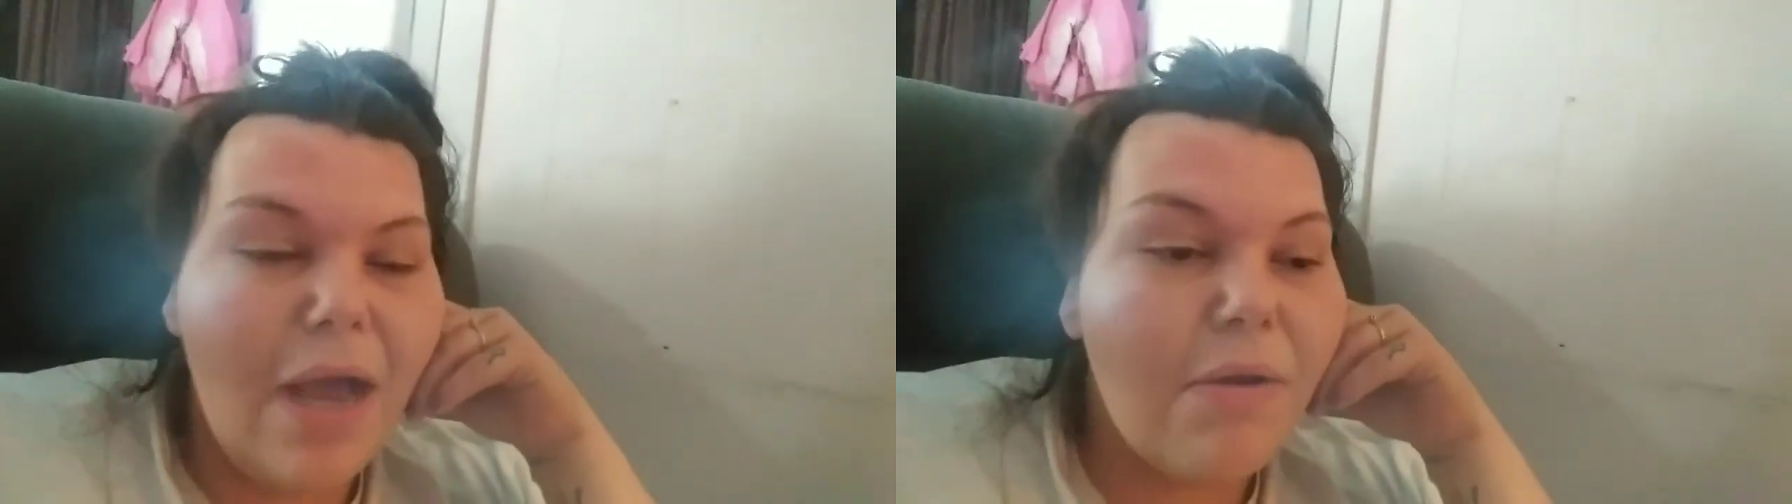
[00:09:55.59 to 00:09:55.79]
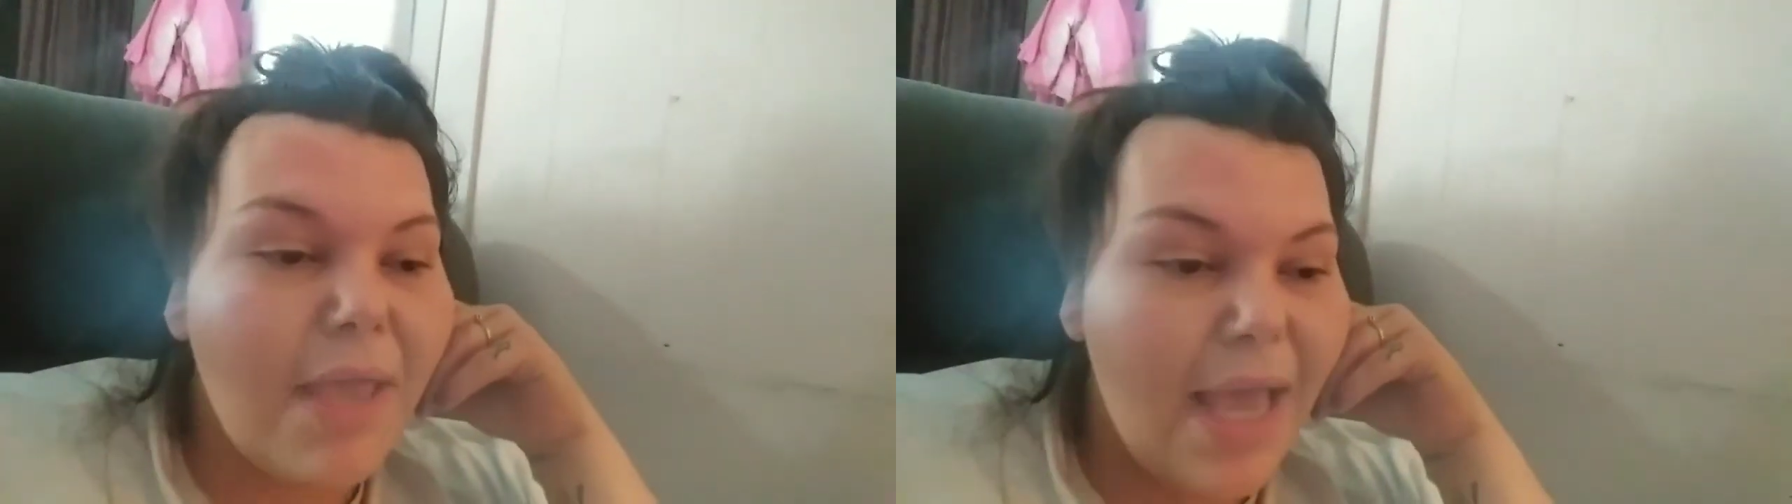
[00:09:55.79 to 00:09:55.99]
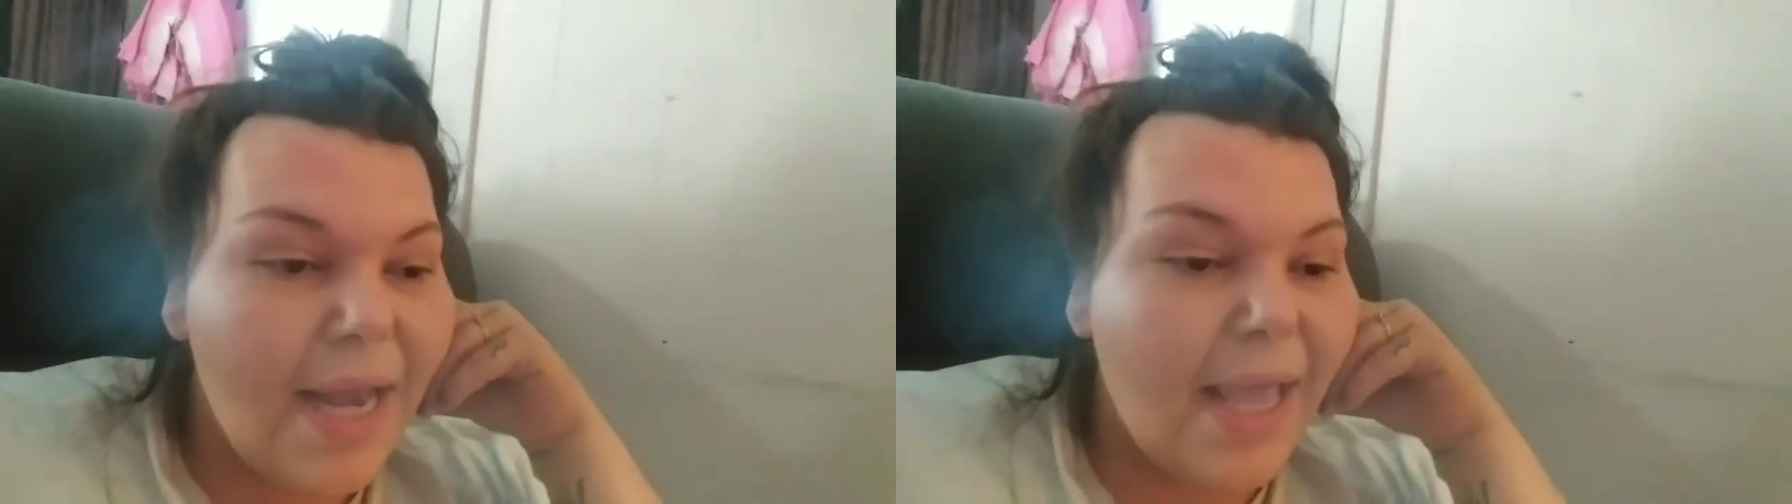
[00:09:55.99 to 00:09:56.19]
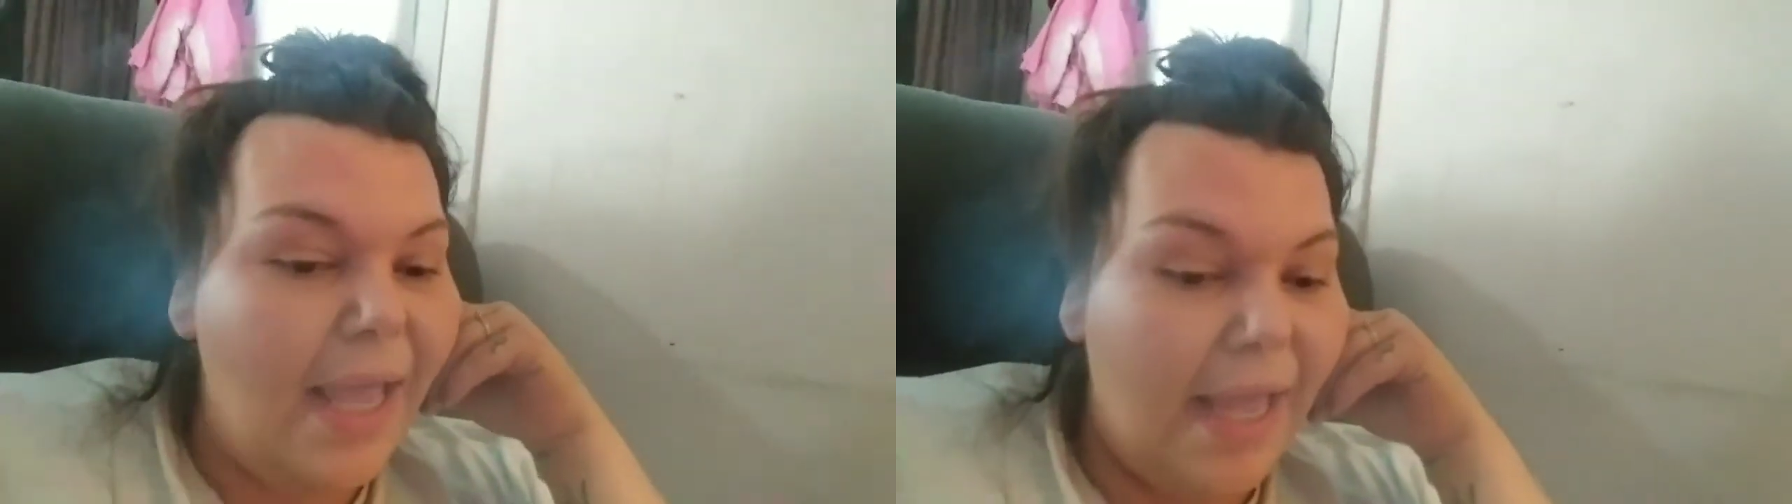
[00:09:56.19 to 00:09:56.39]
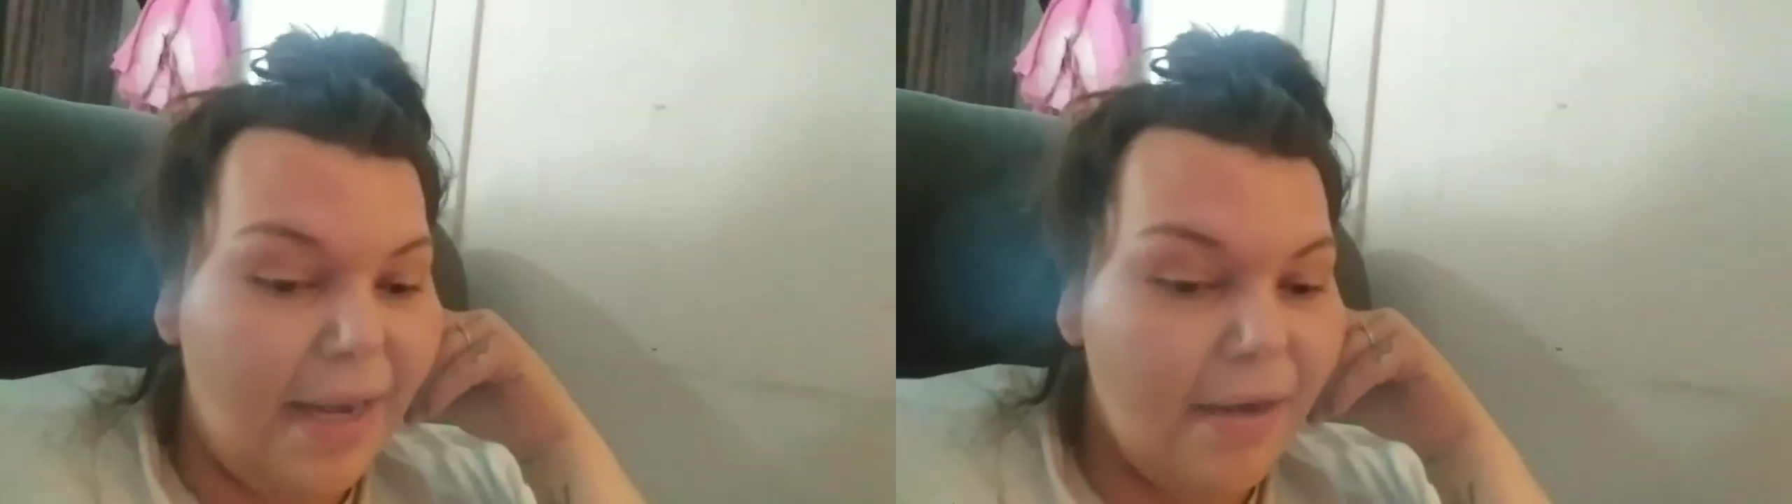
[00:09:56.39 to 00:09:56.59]
I'll get
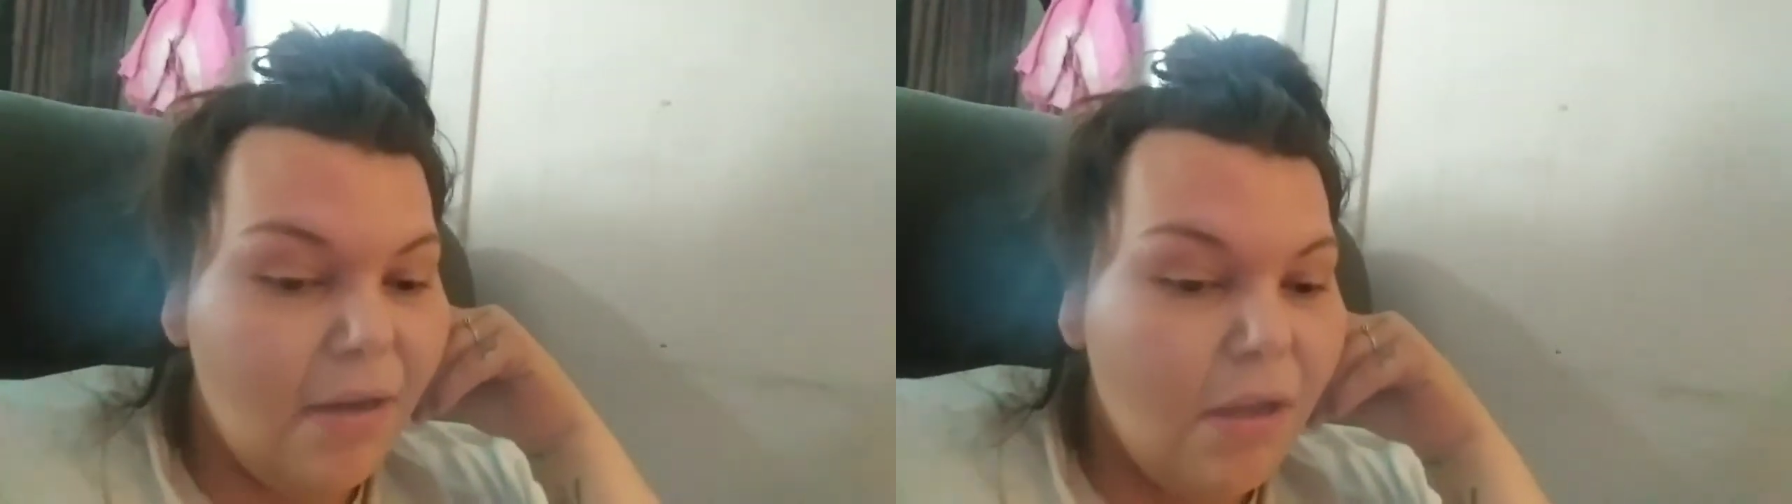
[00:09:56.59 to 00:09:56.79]
it.